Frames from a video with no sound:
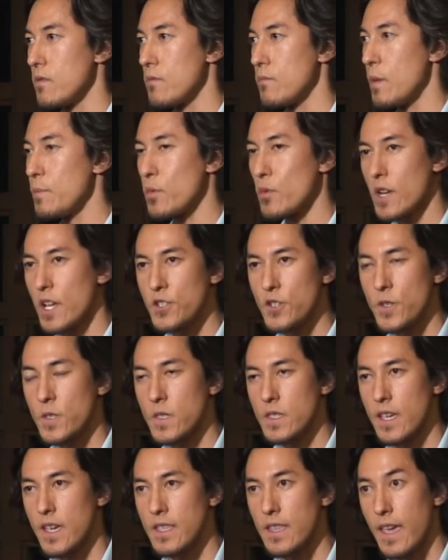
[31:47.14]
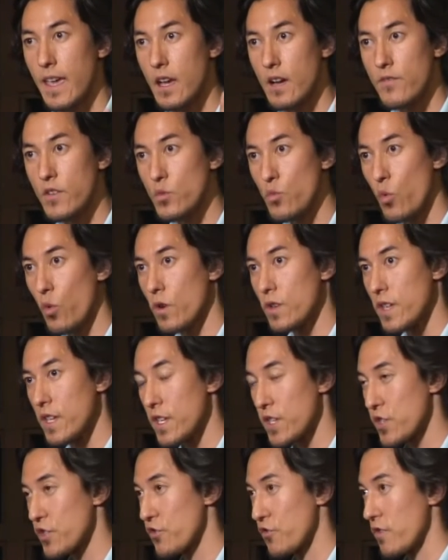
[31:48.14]
Remember what I just said. Every war in
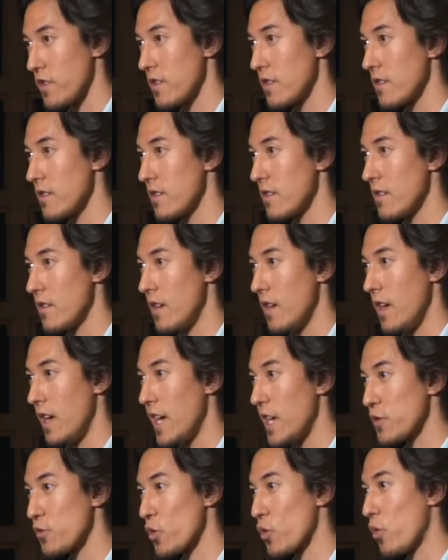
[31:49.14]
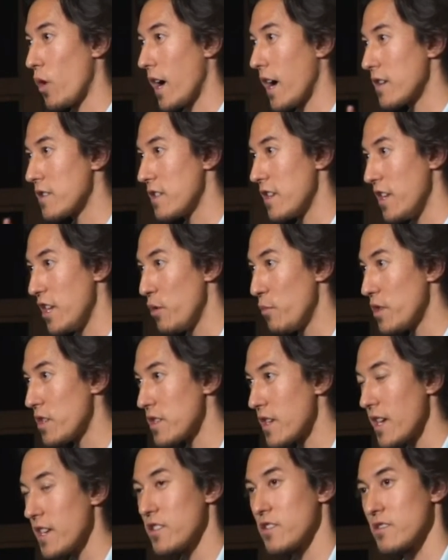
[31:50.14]
history has required
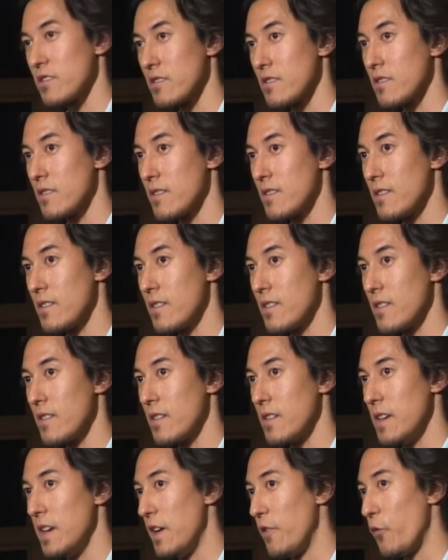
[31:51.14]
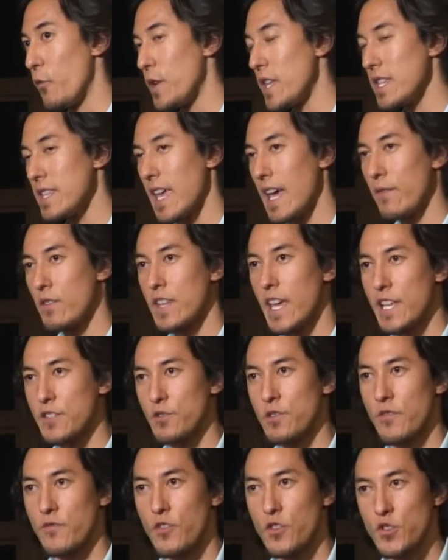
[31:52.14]
dehumanization. If we didn't have a
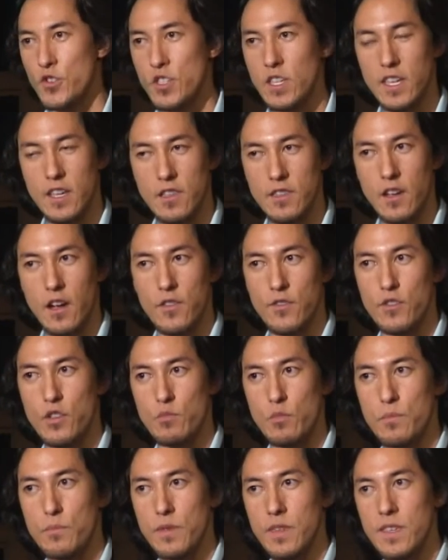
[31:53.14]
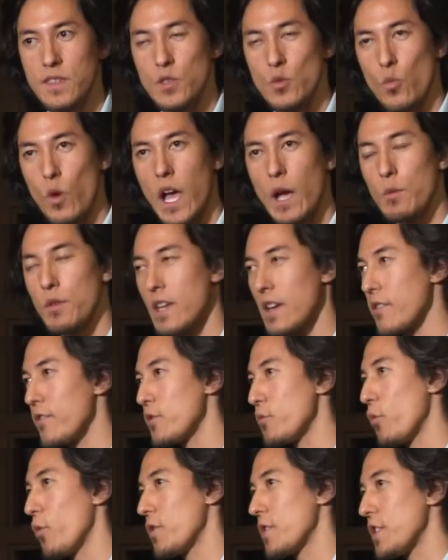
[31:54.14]
natural aversion to killing other human beings, why would every
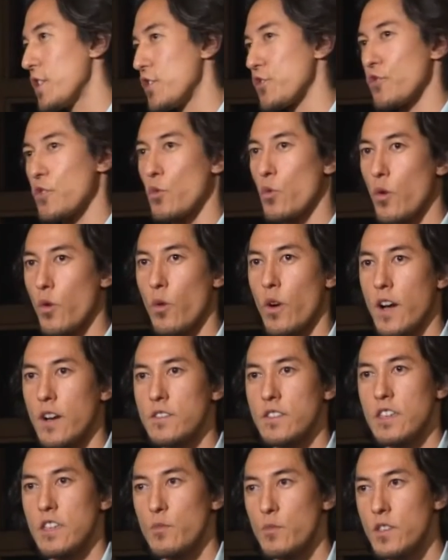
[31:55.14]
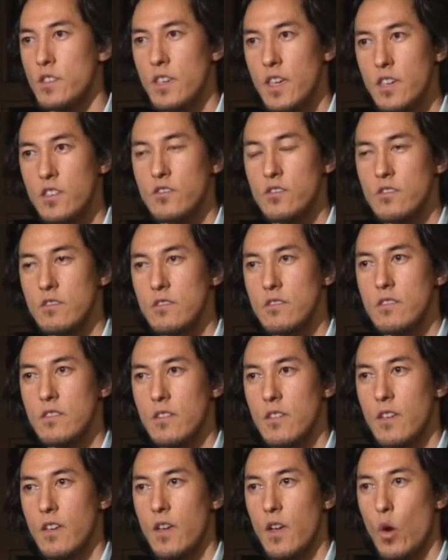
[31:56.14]
war in history require dehumanization?
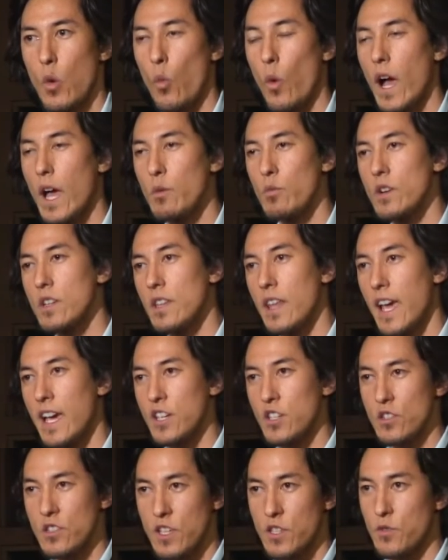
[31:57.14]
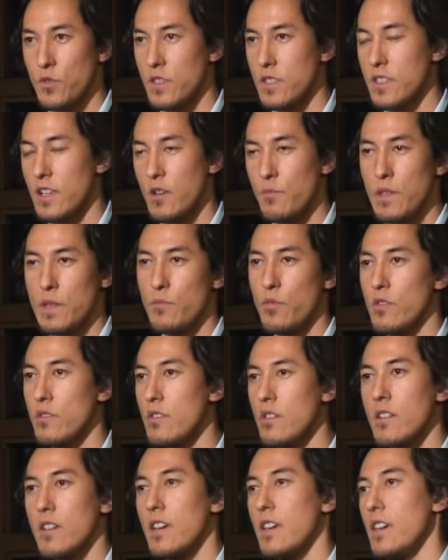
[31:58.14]
Why would national leaders tell people,
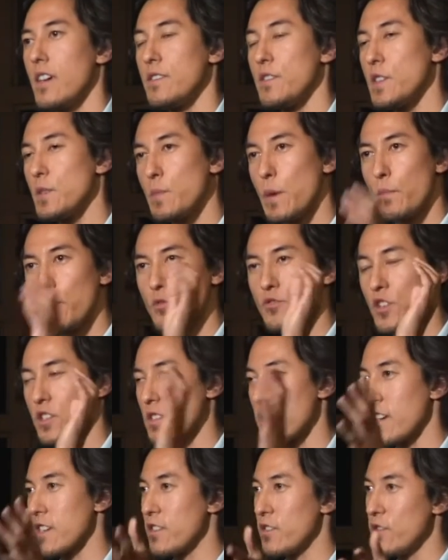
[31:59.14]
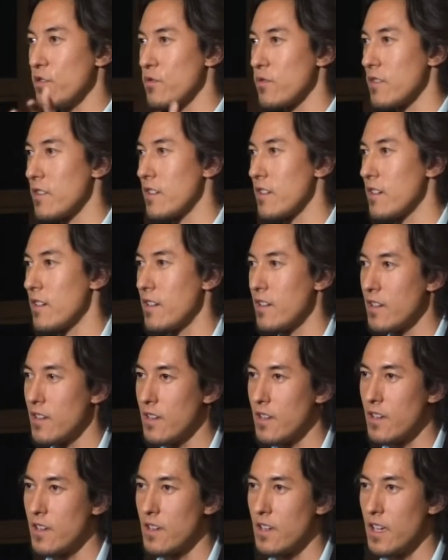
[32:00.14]
look, these people are just like you,
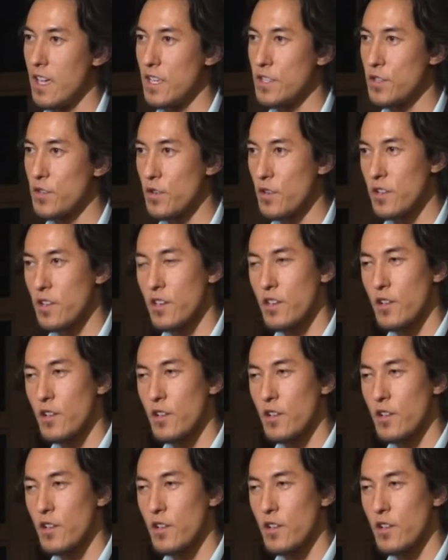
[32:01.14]
and you're going to